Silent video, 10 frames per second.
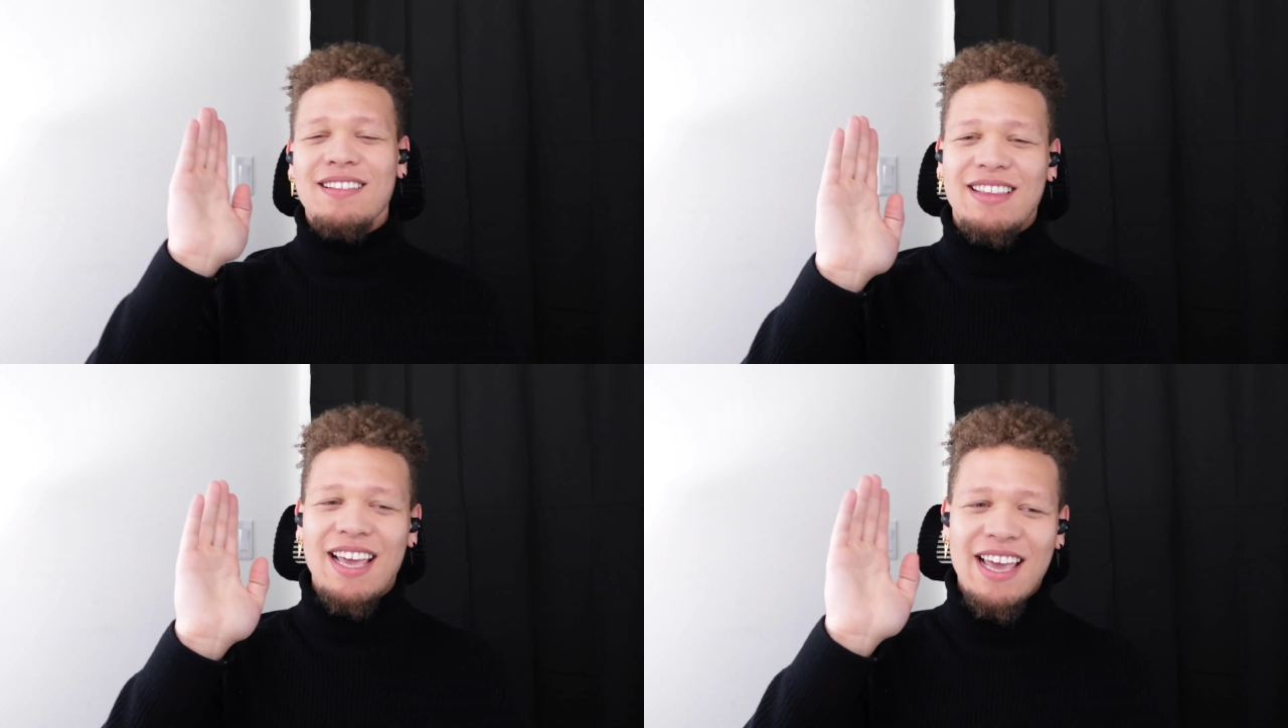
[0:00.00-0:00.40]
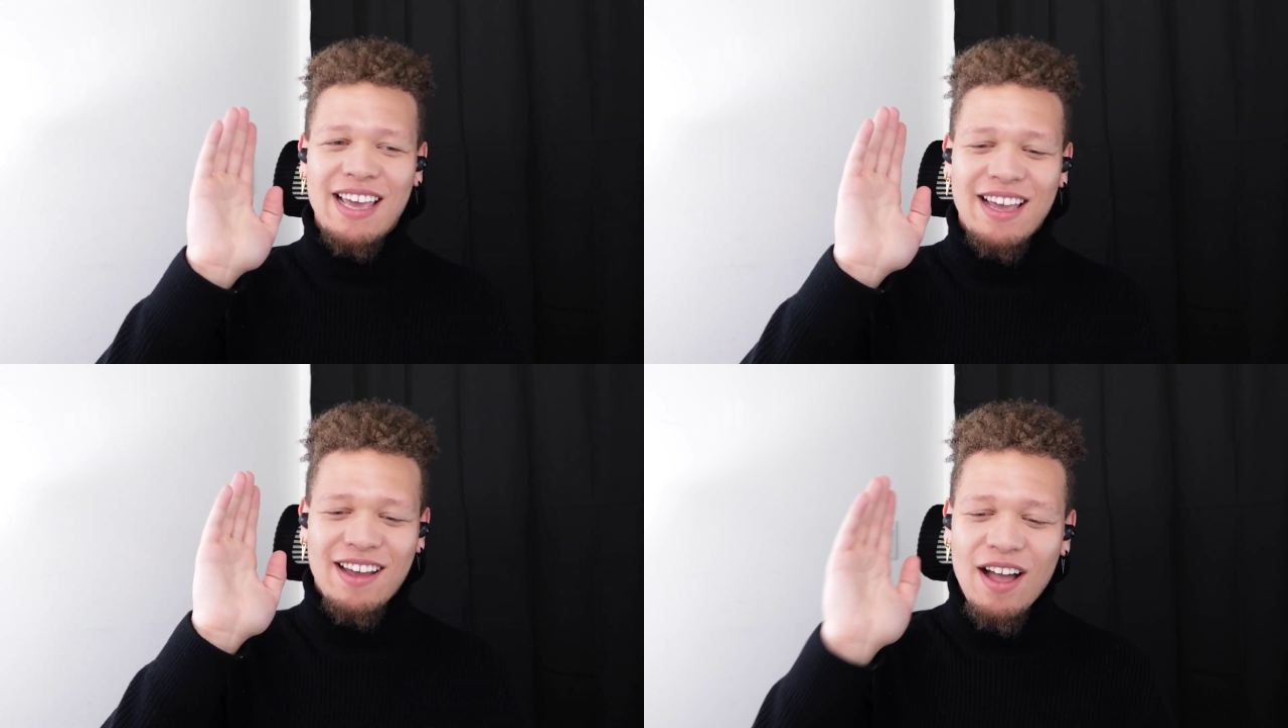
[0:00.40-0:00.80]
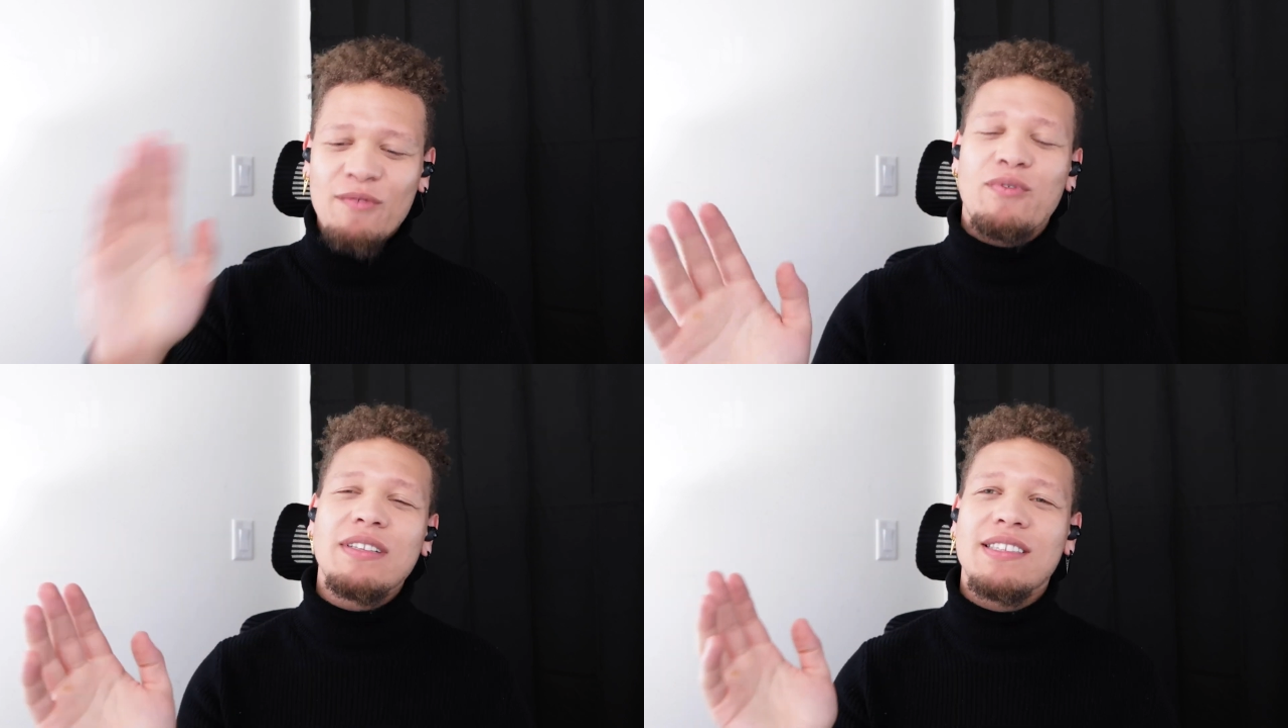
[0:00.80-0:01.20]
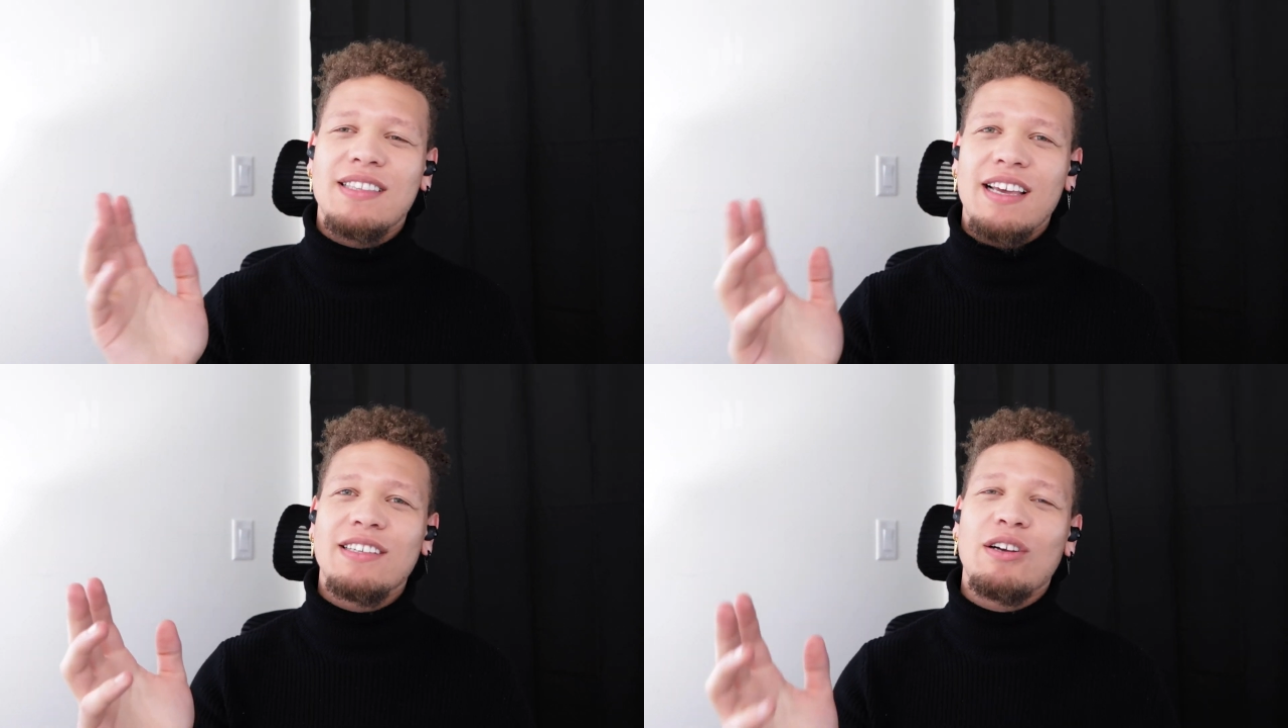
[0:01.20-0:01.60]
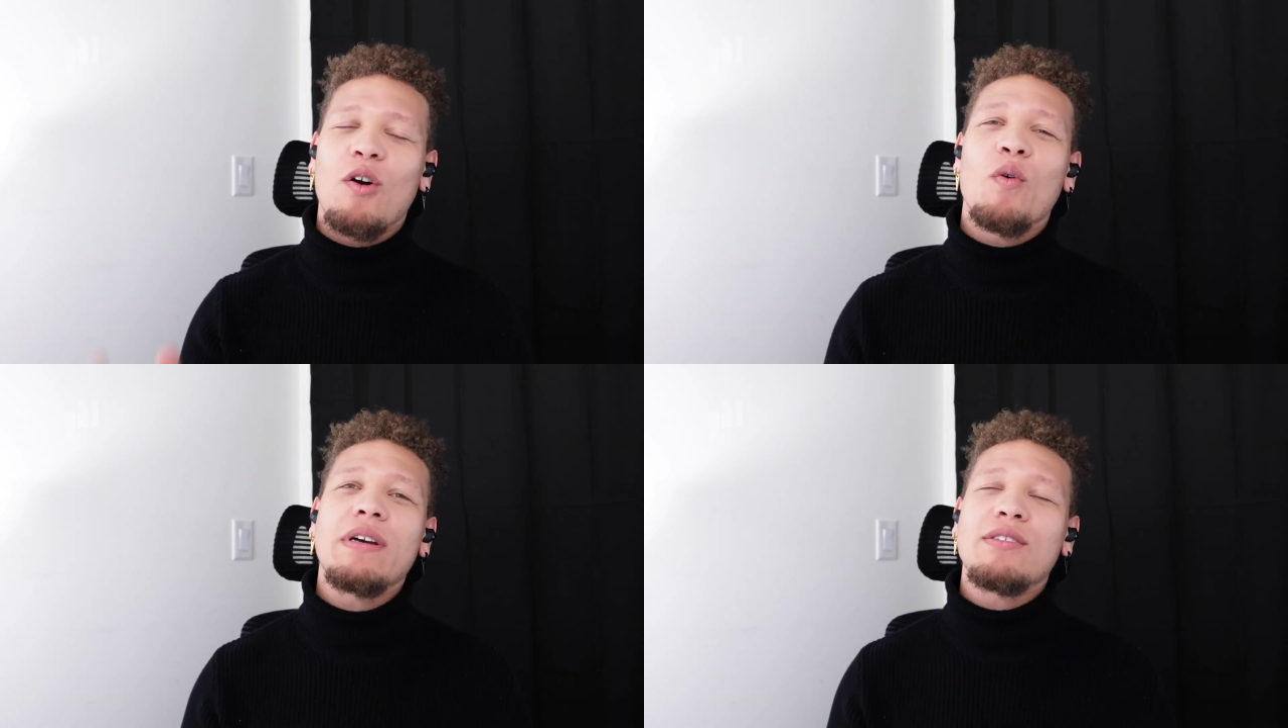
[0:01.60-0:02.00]
The conference things are
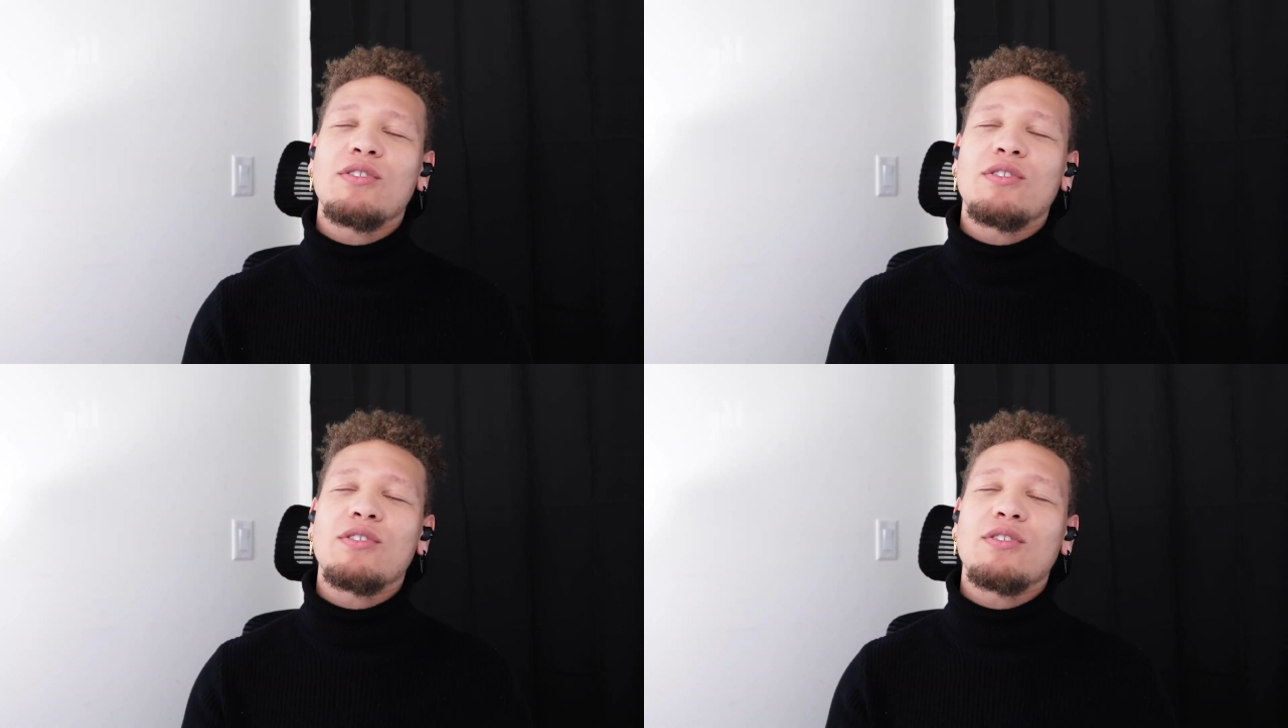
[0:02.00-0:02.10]
always